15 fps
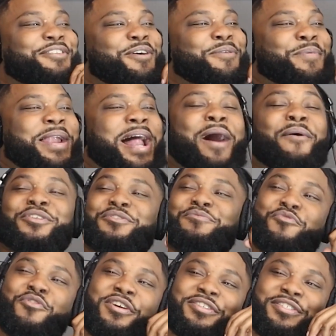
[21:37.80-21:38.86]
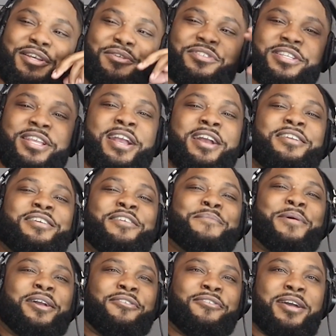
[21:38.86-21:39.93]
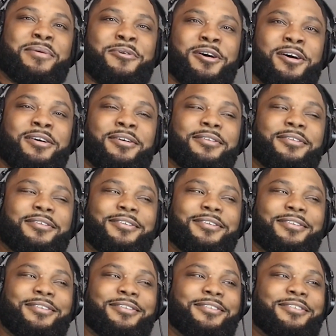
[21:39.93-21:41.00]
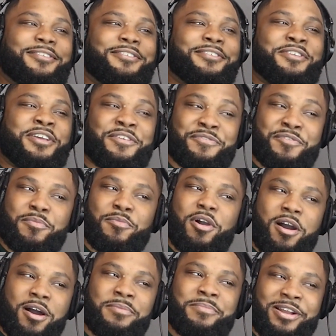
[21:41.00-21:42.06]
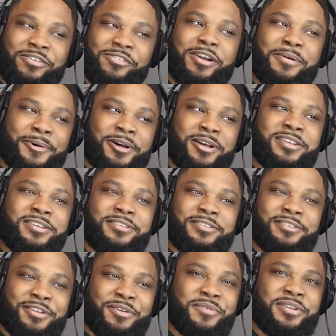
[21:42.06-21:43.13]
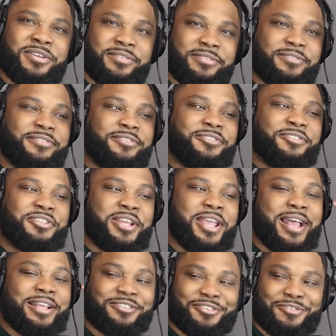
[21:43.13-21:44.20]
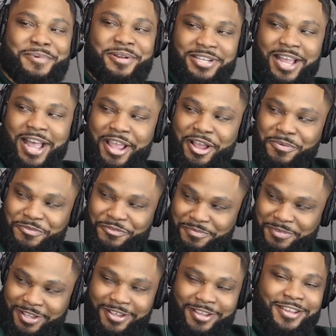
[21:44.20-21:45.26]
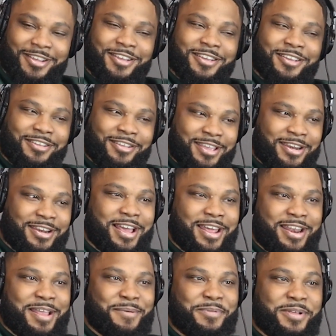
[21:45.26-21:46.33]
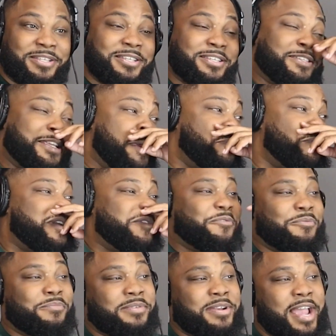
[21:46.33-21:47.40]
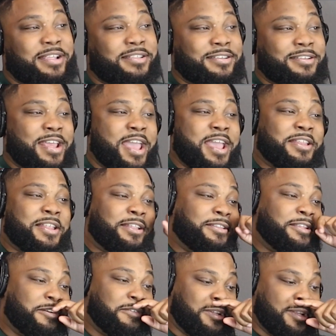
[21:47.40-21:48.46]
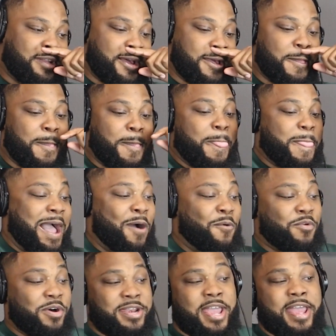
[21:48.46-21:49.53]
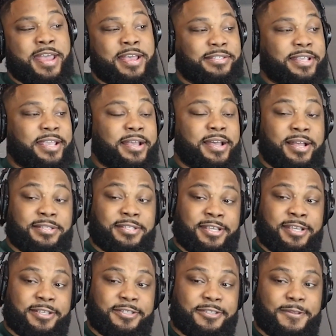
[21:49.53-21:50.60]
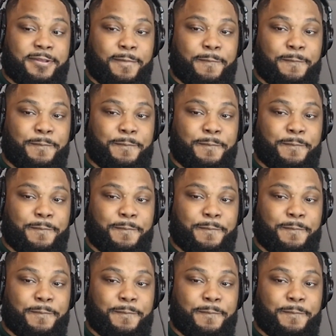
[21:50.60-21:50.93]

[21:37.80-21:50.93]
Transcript: you know, like, but I was more so scared of my grandma. Yeah of them calling my grandma and knowing she had so much high hopes for me yeah. getting out of that place because it went from night to day like literally like yeah. i won that essay contest